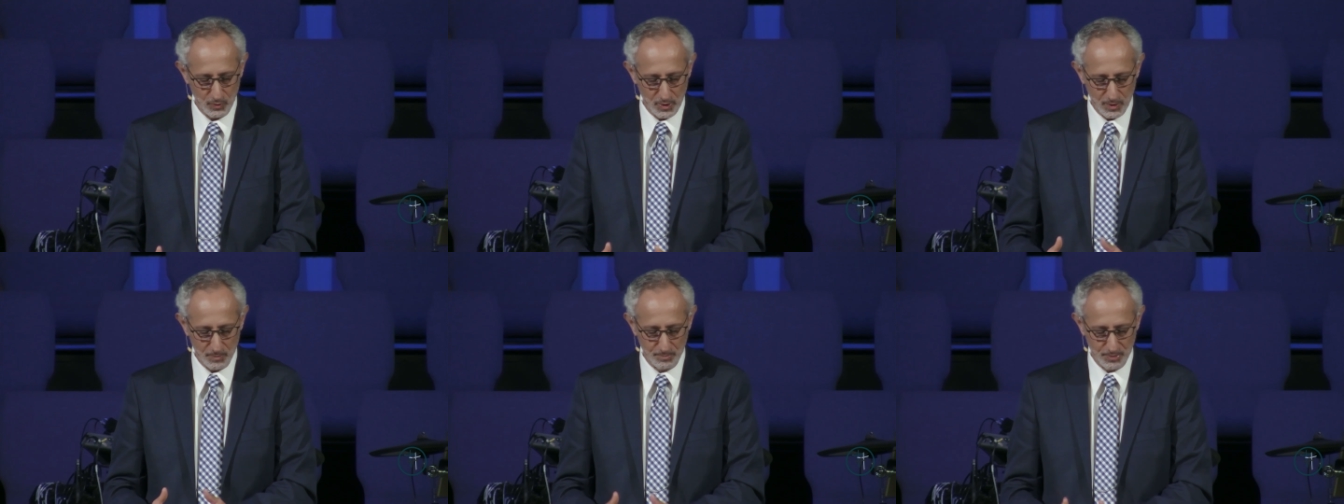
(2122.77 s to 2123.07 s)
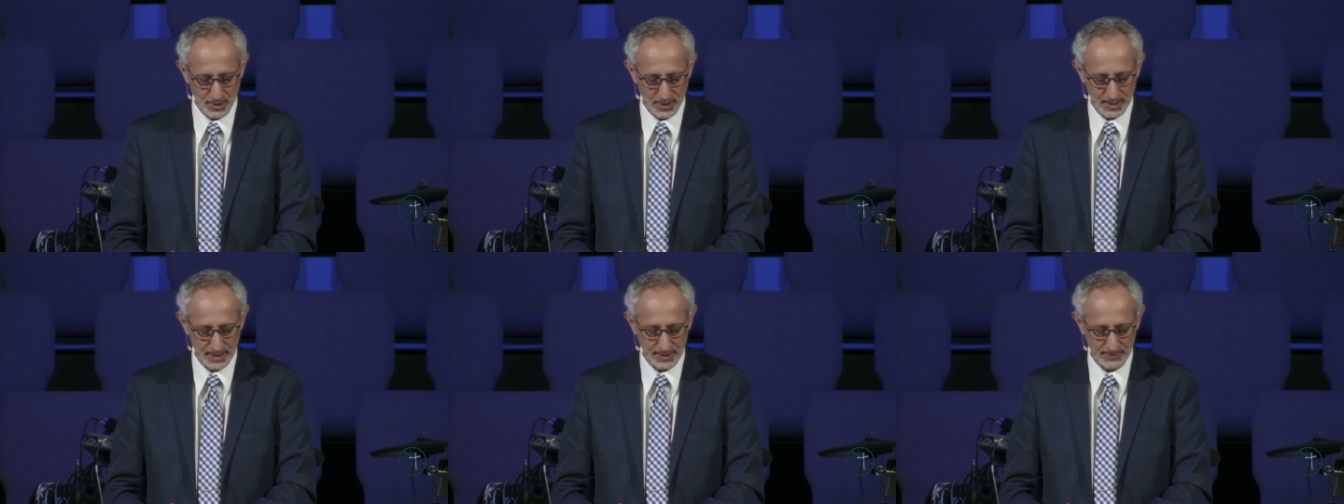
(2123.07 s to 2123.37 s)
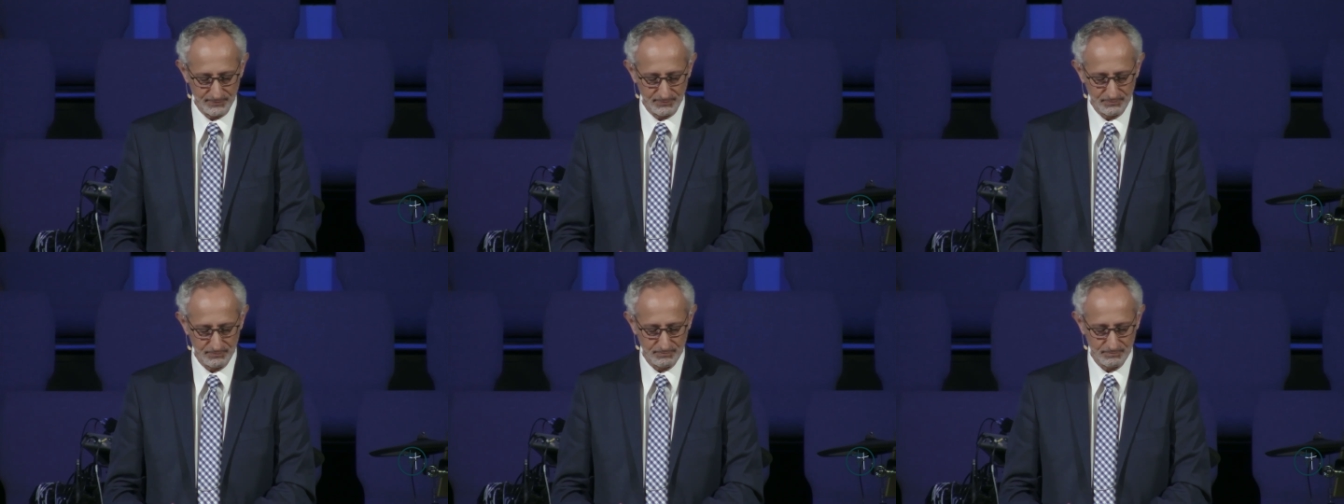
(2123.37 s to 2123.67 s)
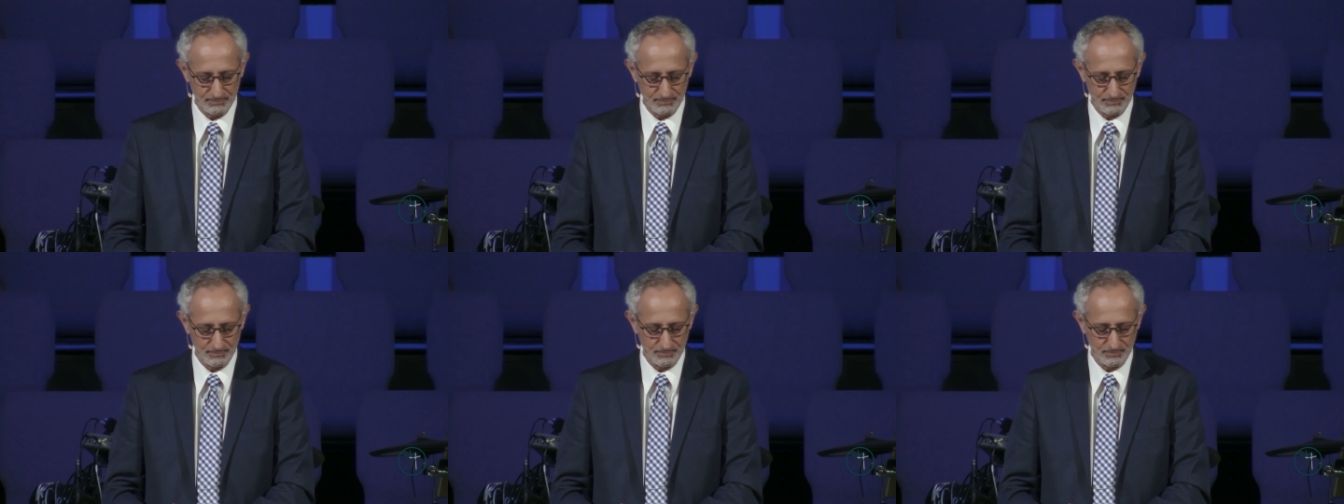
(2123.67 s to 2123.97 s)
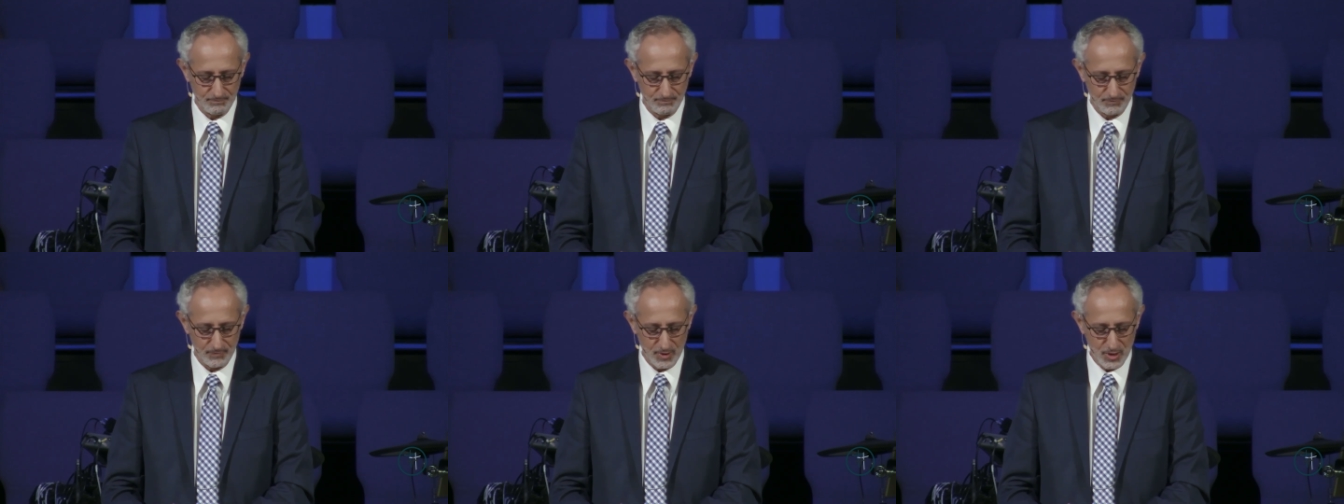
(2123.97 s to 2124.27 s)
will bring.
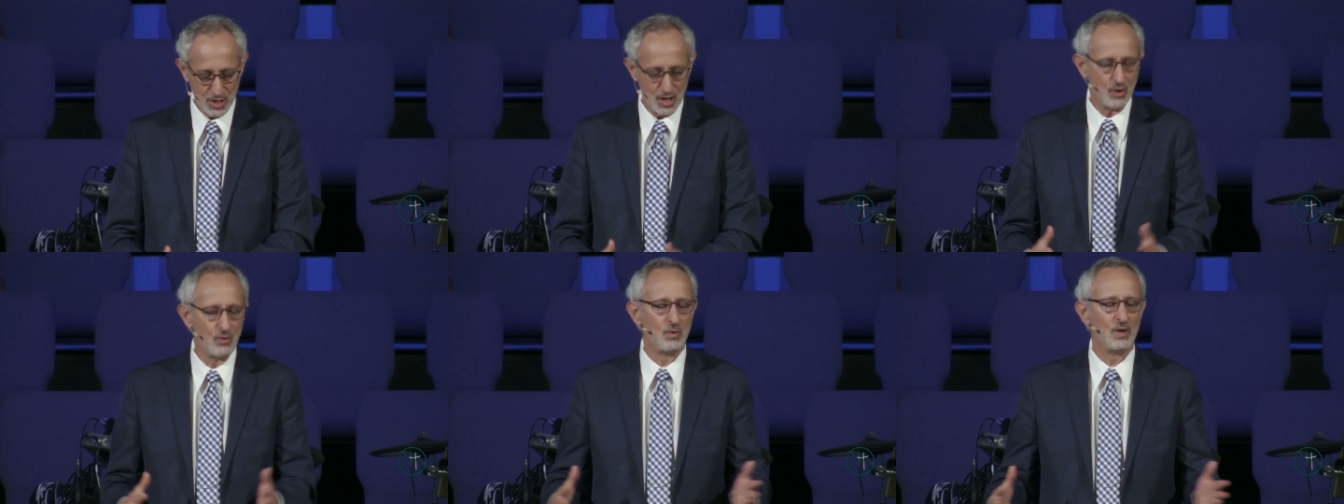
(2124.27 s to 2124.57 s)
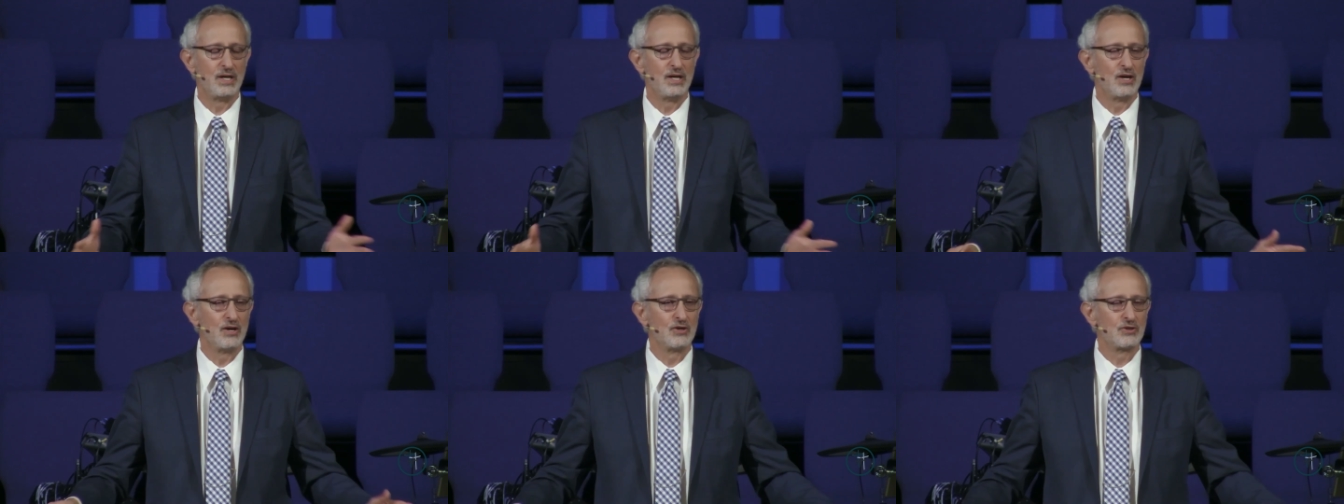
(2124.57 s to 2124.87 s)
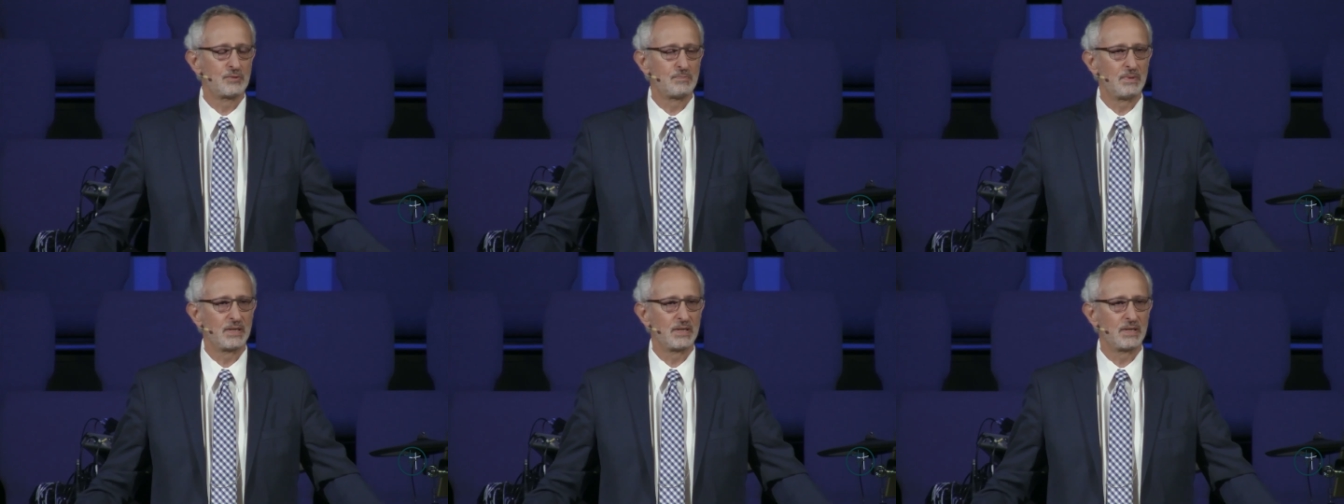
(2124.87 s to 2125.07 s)
No one knows